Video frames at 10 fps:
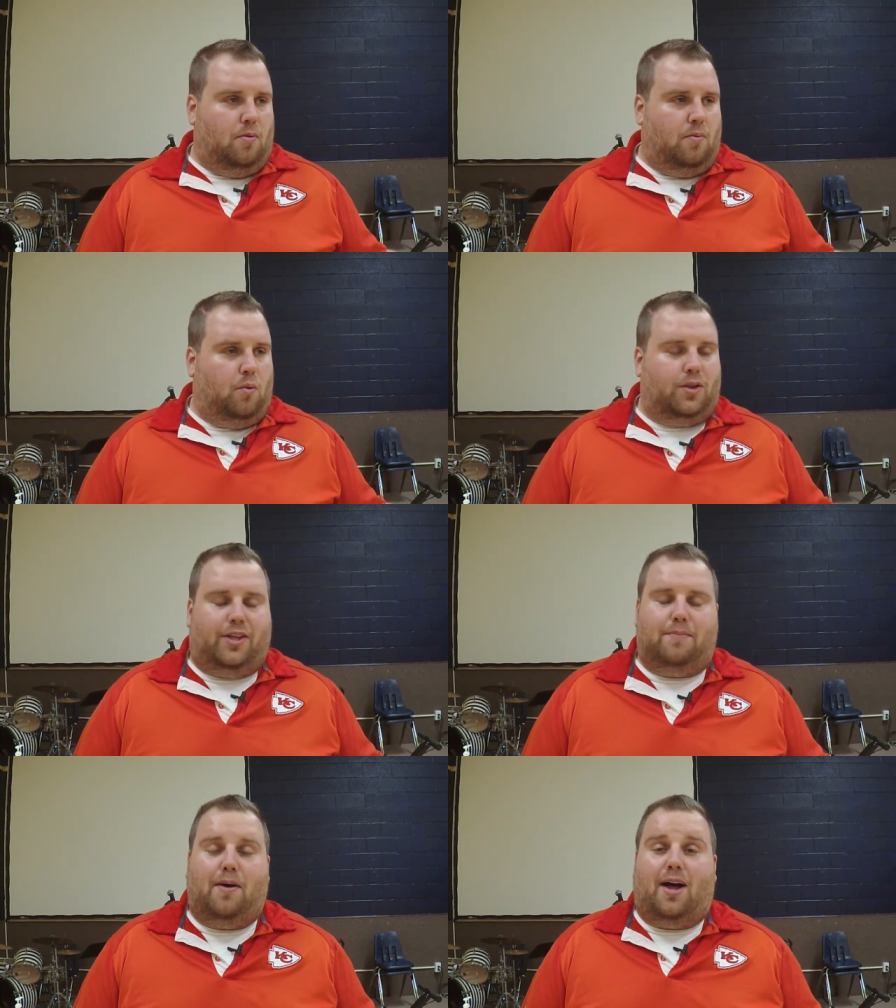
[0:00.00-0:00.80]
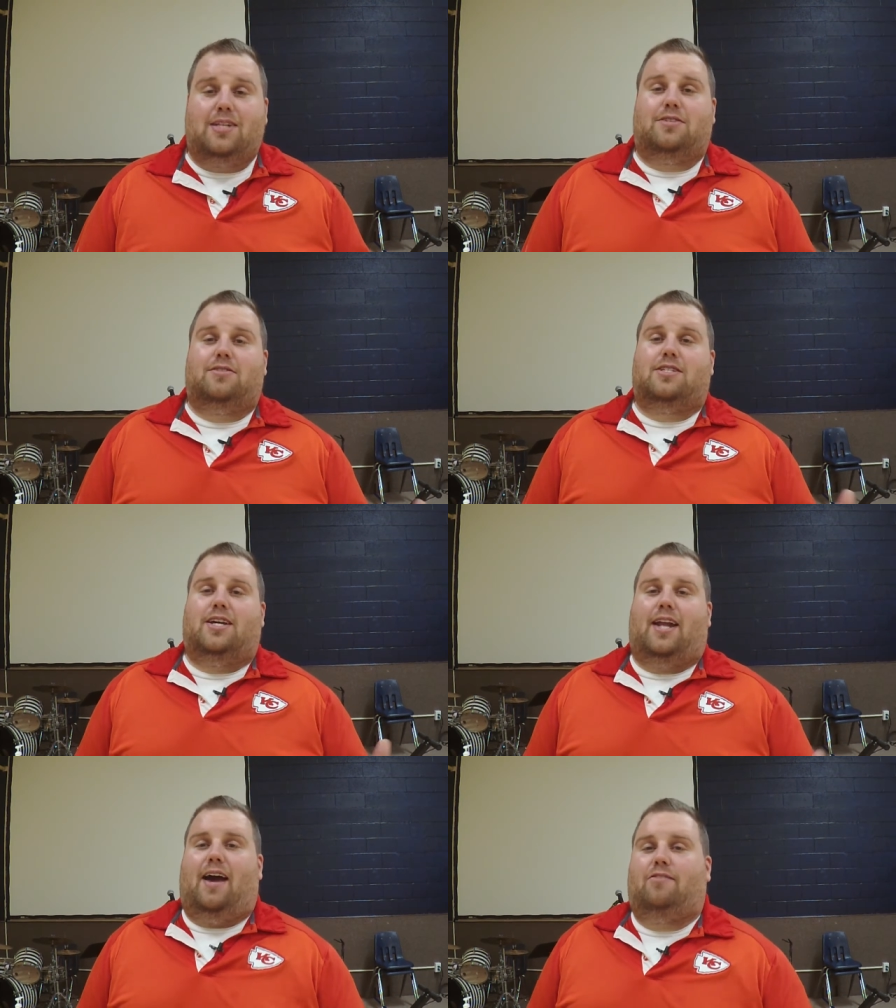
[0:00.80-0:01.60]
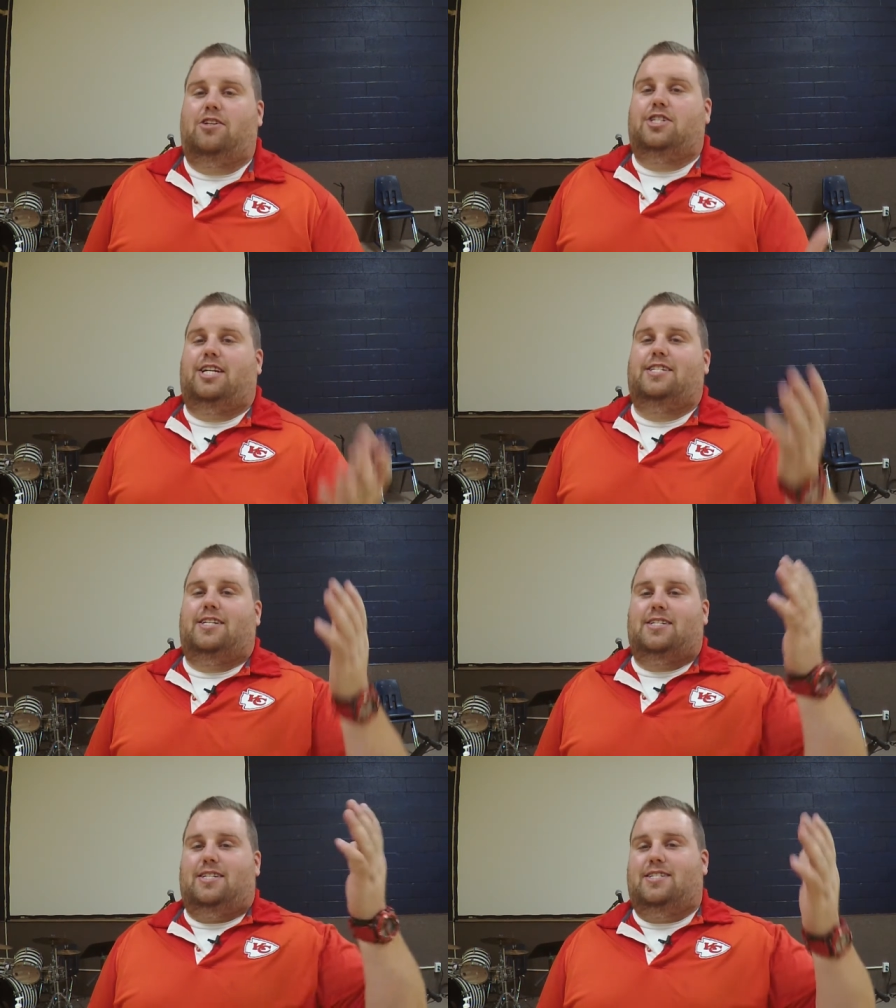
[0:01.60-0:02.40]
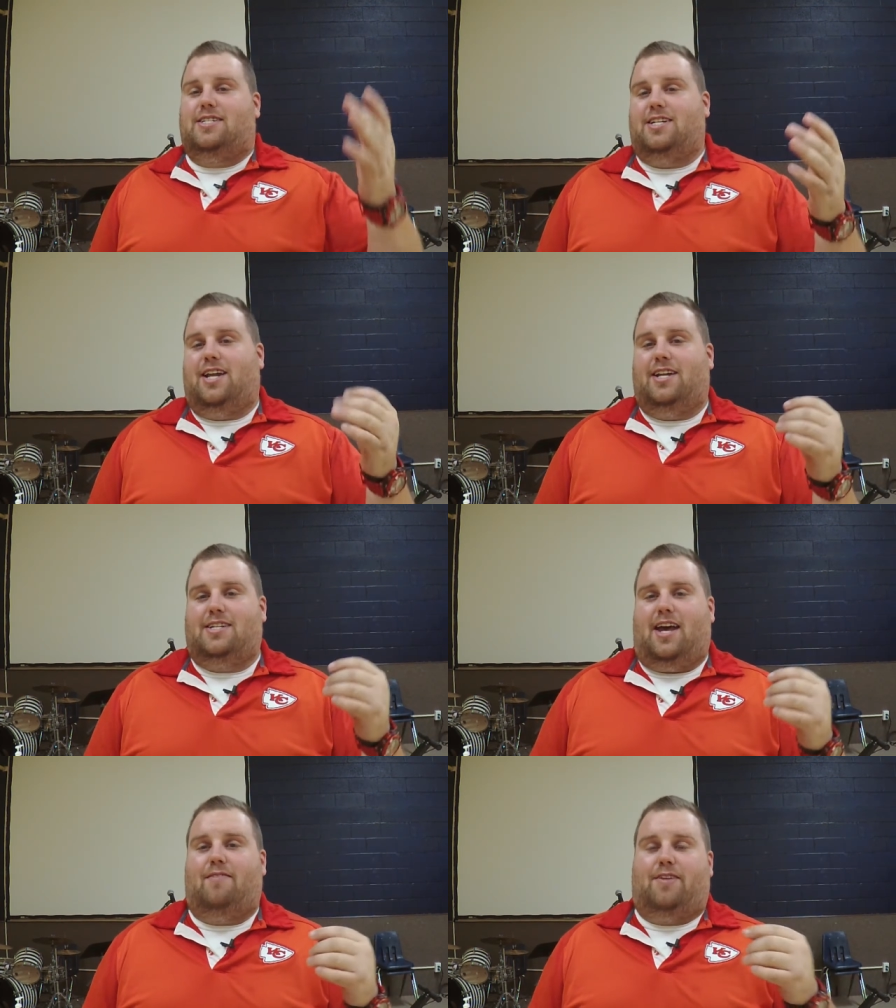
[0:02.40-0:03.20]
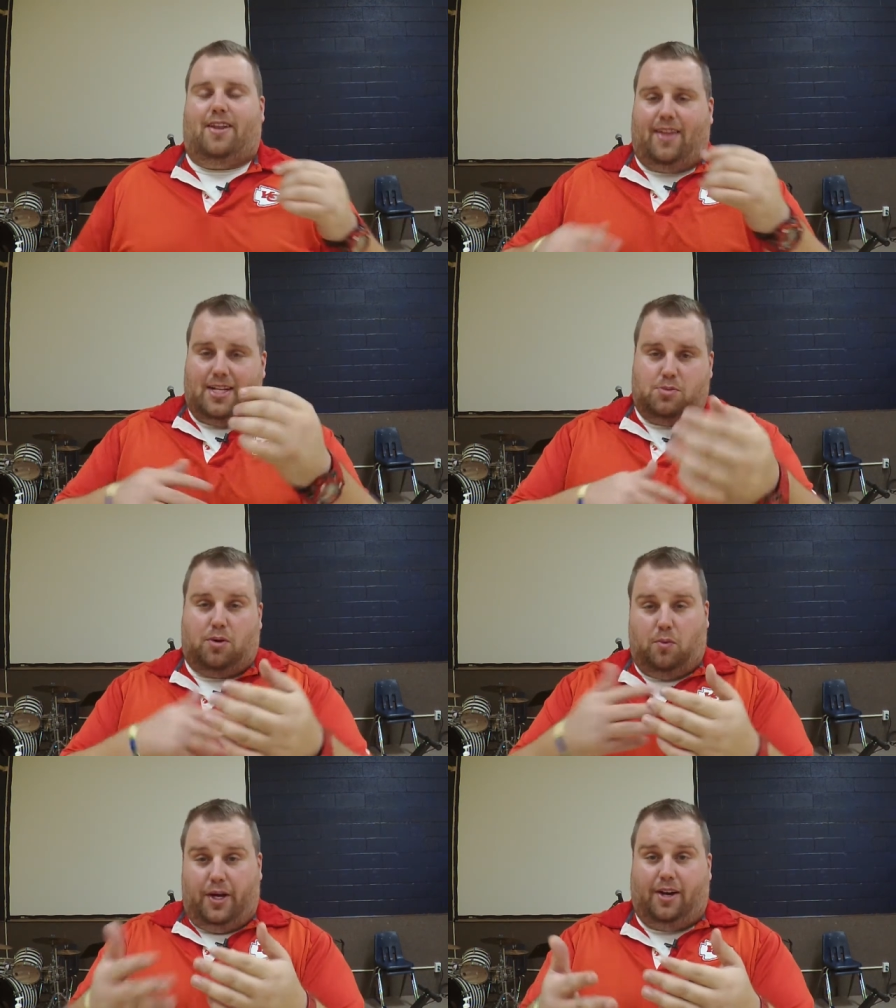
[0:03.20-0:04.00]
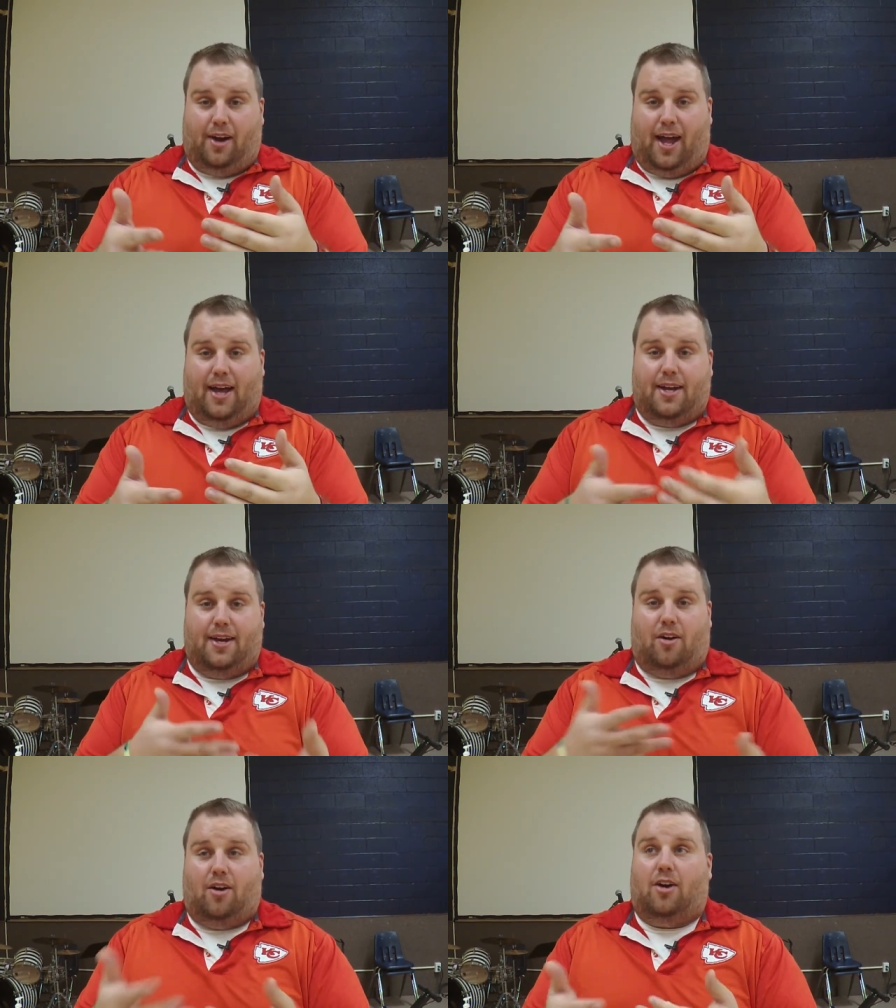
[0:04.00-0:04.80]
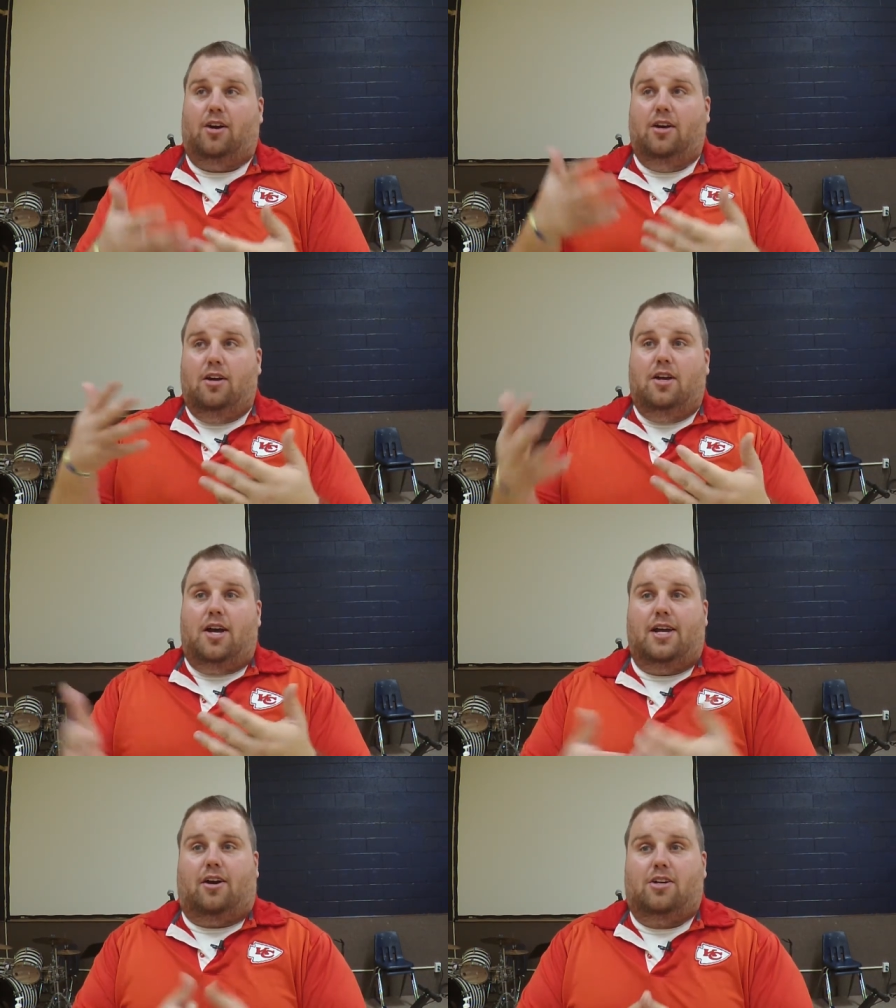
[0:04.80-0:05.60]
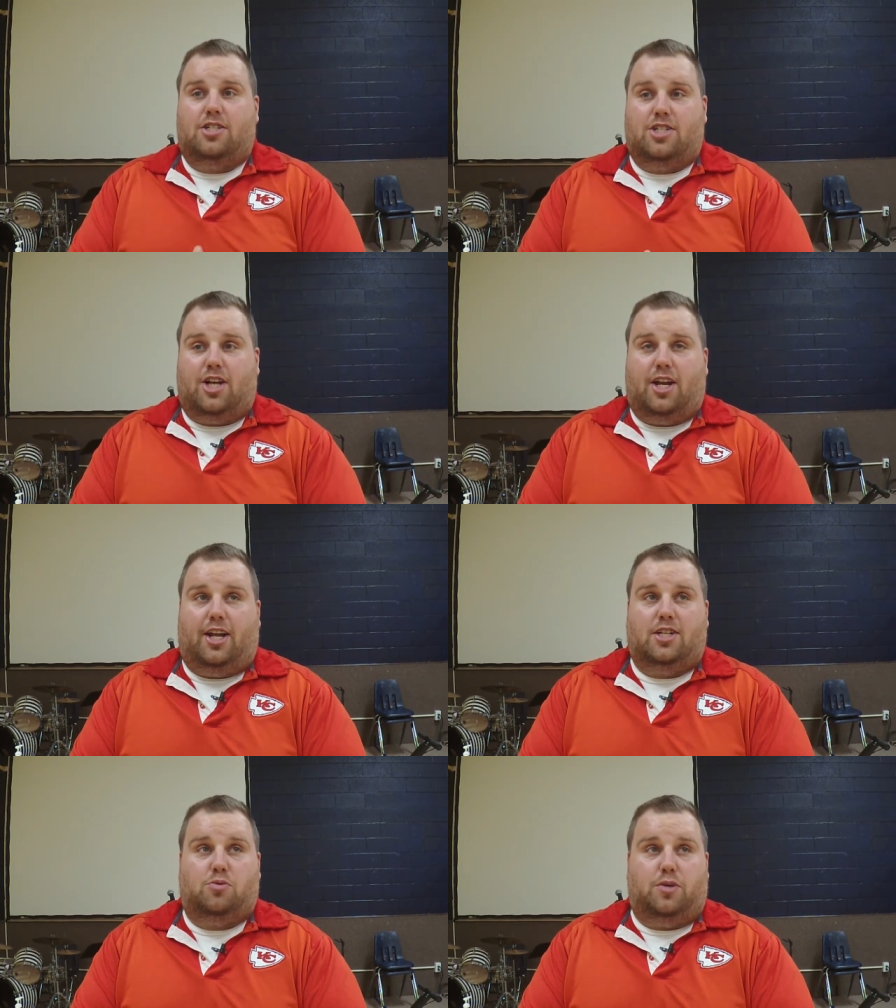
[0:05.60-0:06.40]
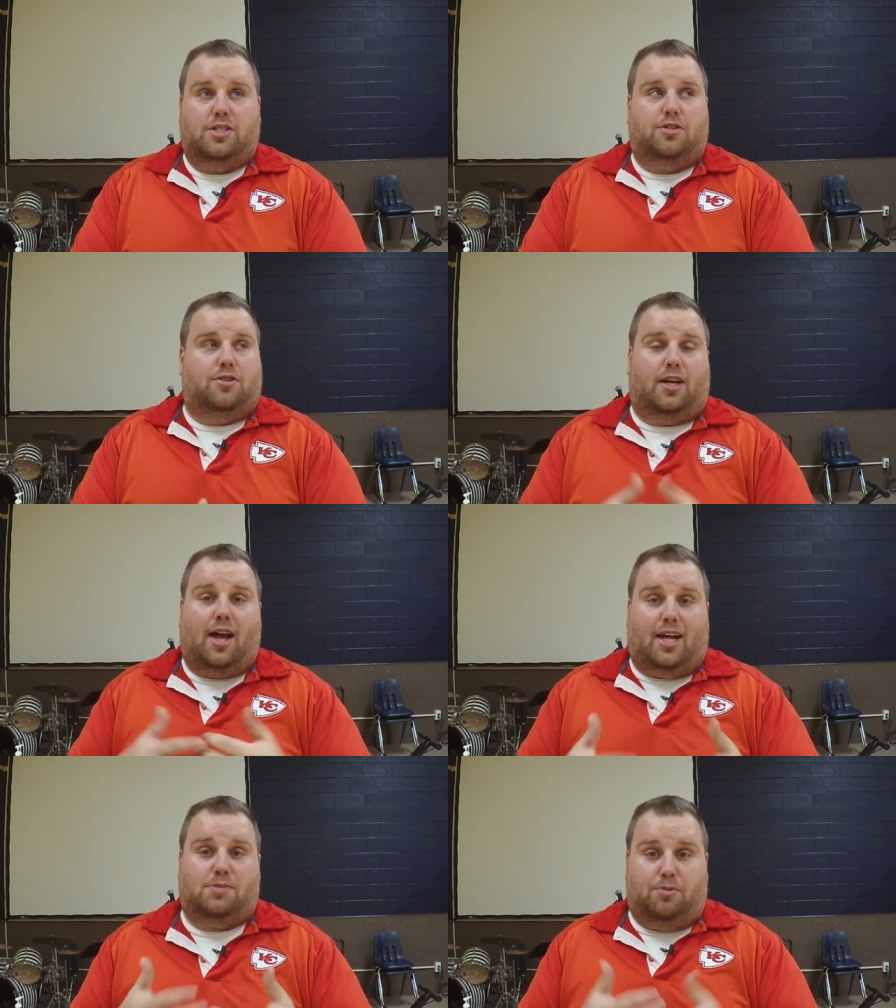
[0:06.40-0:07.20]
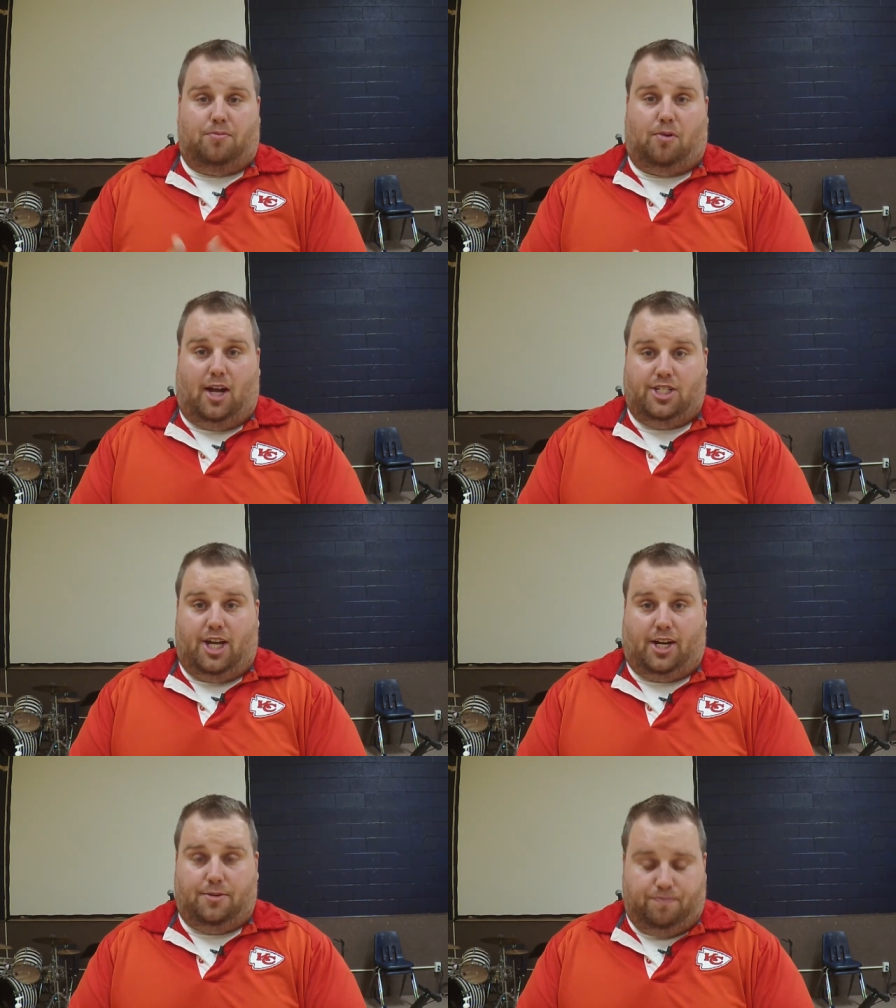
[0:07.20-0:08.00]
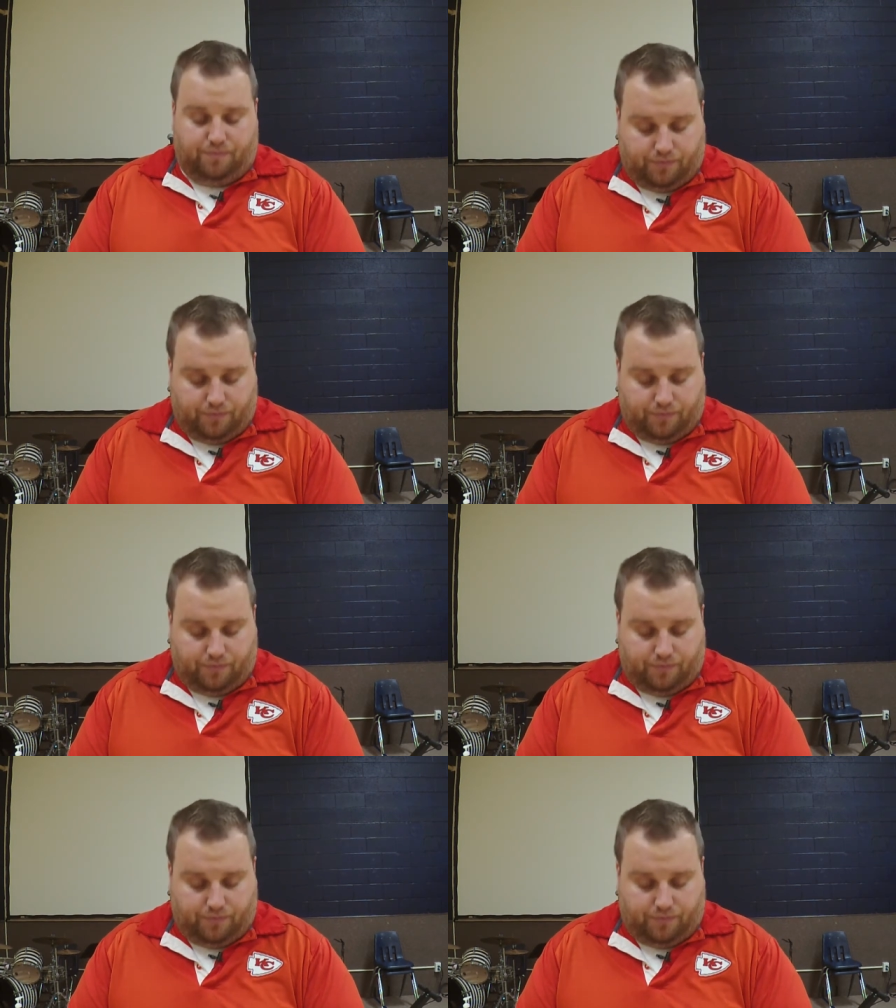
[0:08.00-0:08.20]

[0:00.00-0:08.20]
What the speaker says: what the apostles did after Jesus ascended into heaven. And that's where we are at in our study as we do the Gospel Project.